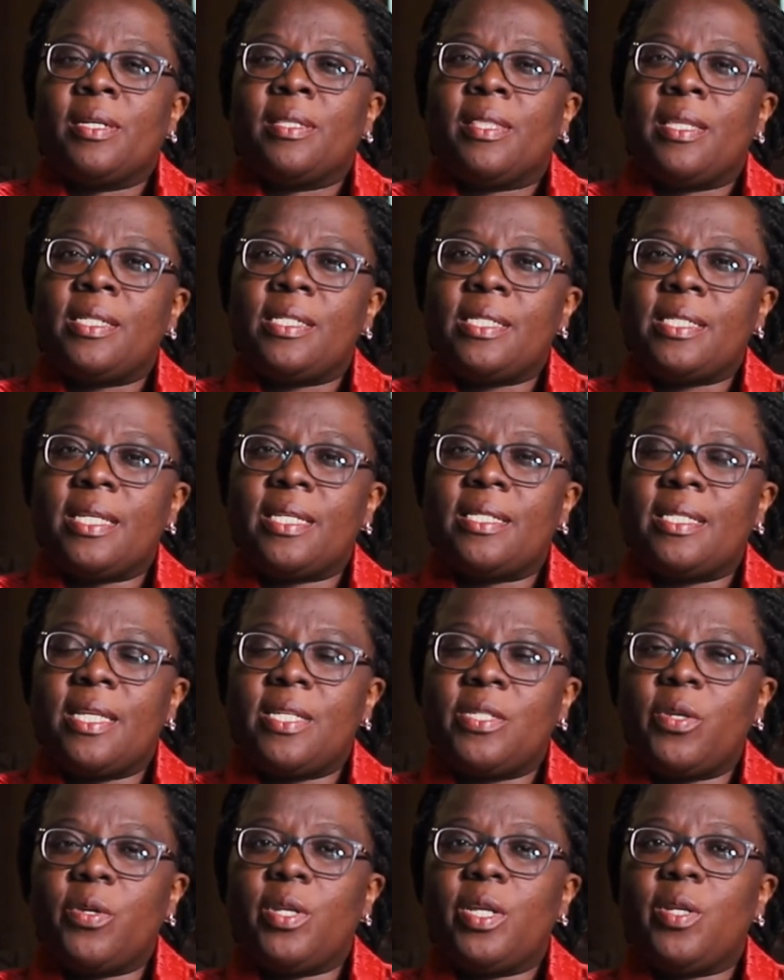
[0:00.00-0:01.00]
This is the
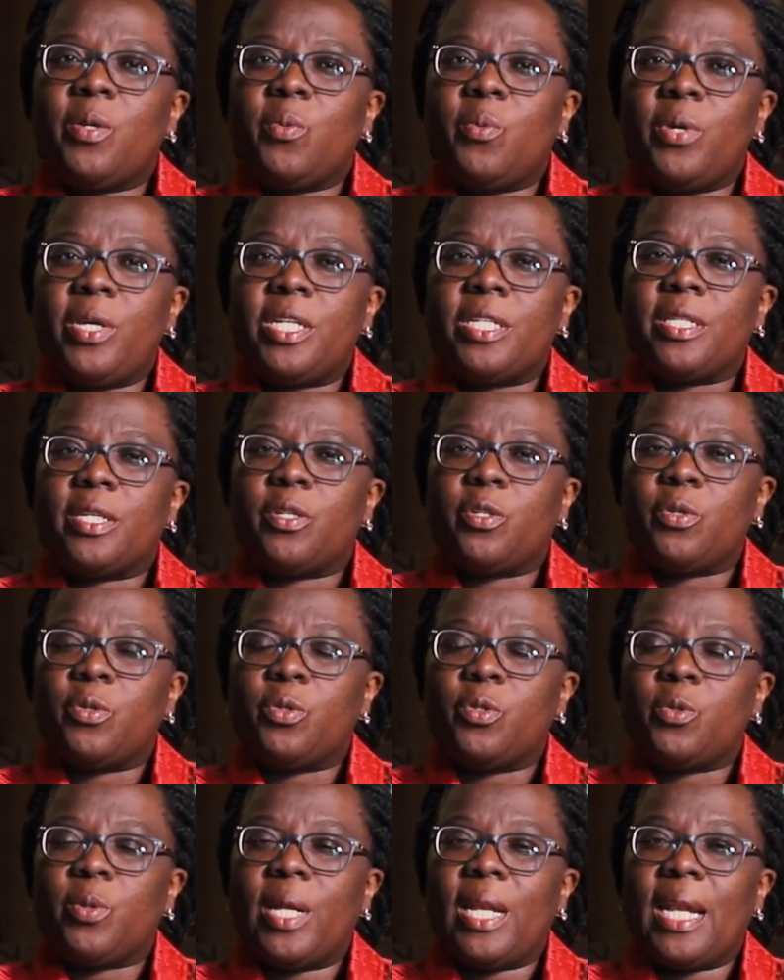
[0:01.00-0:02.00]
season in which the
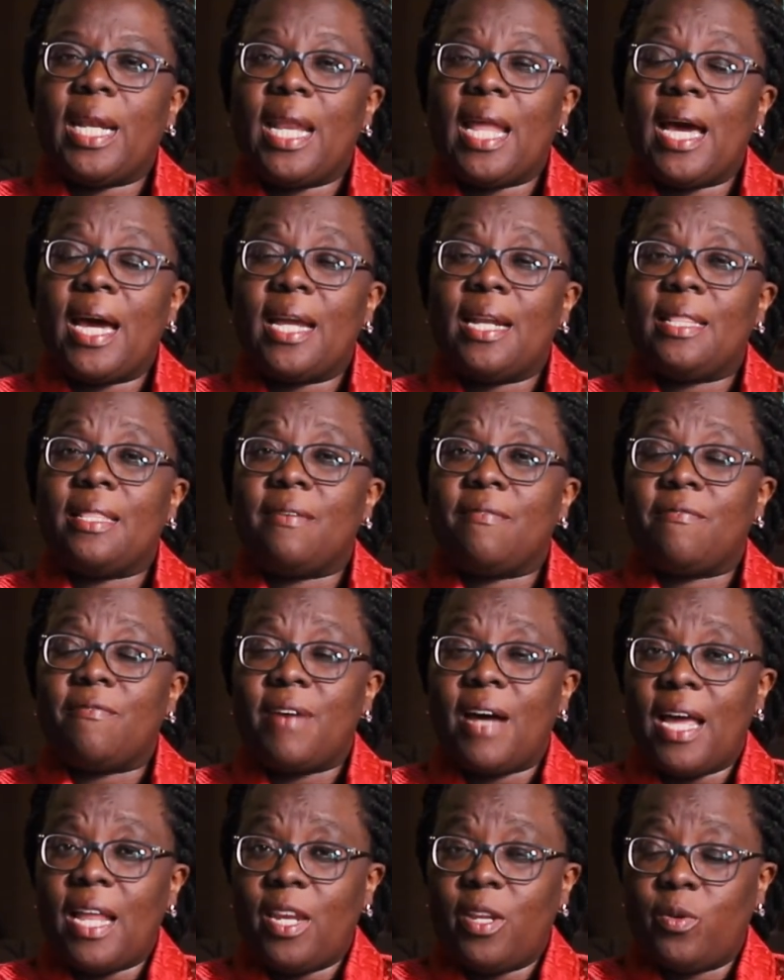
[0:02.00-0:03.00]
children learn the
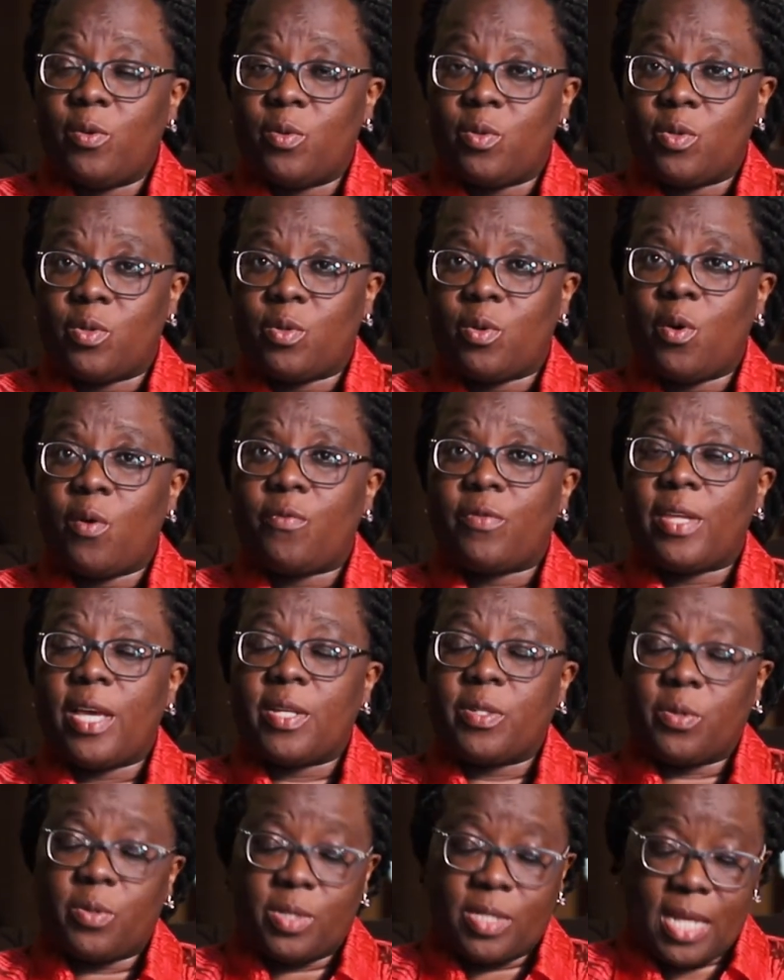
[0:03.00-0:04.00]
values of their
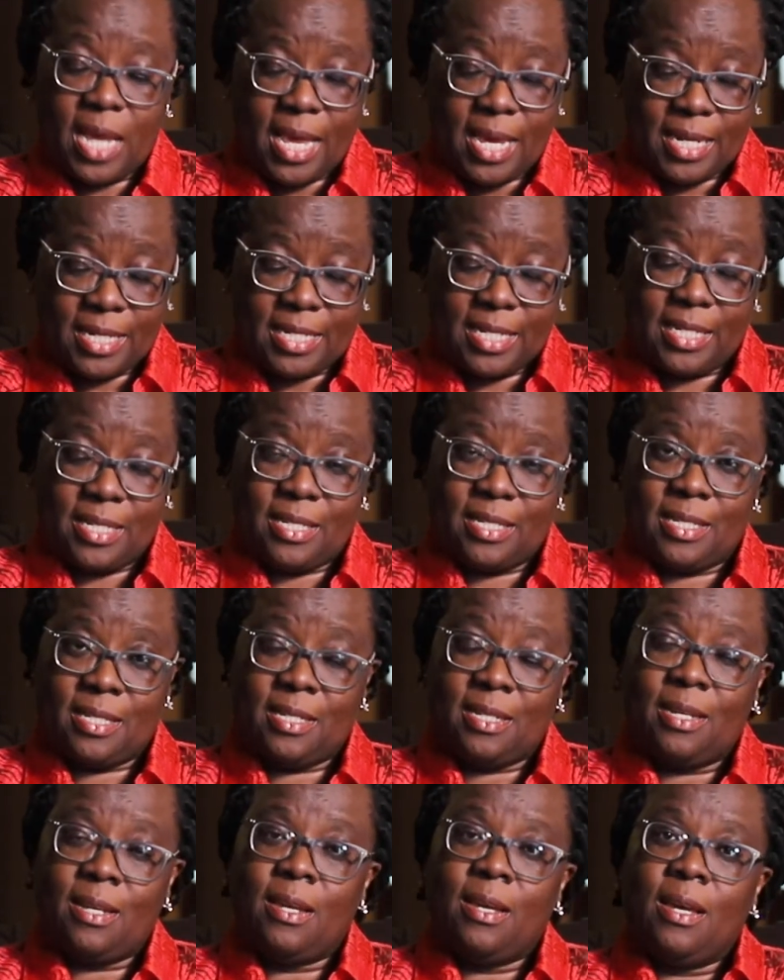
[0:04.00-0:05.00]
societies,
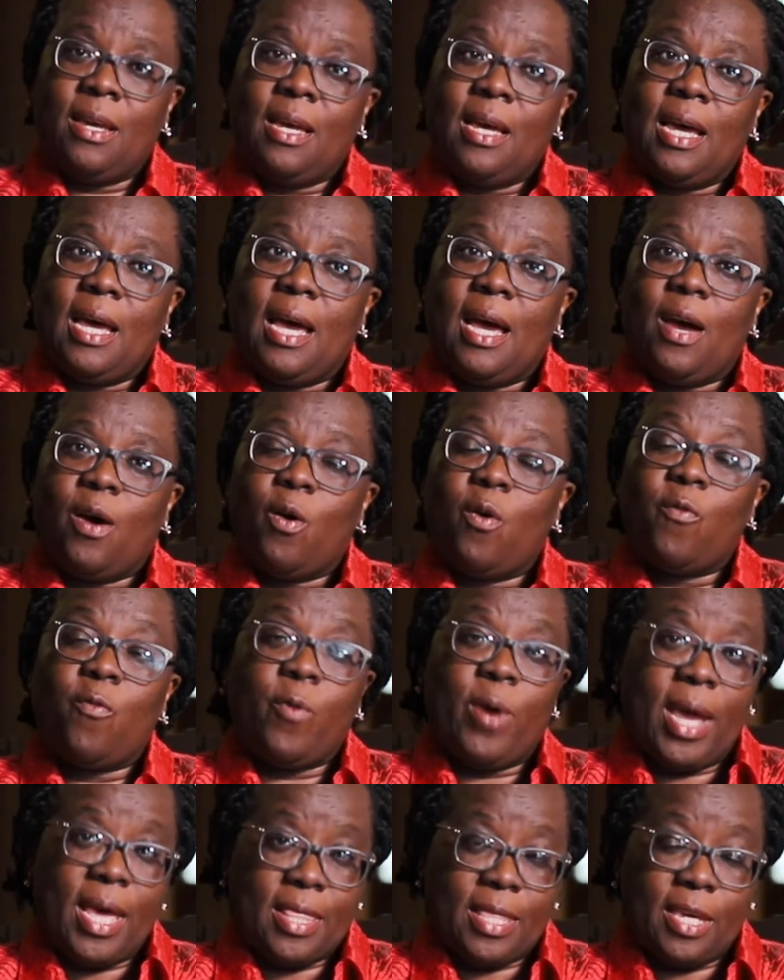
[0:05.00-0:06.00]
of
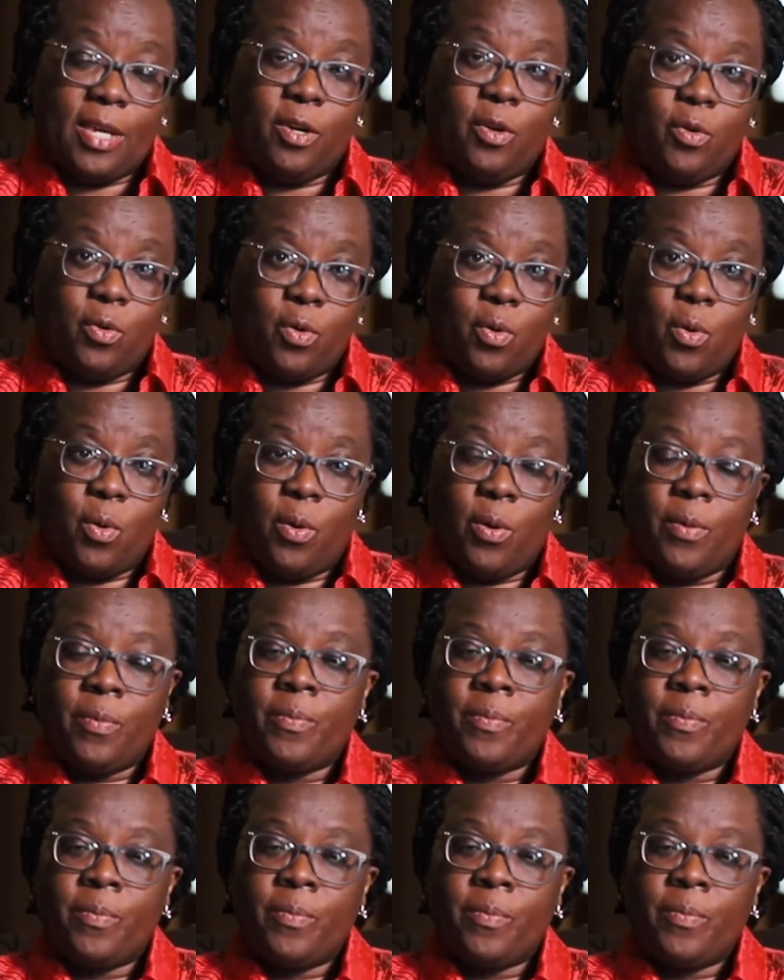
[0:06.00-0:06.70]
where they grow.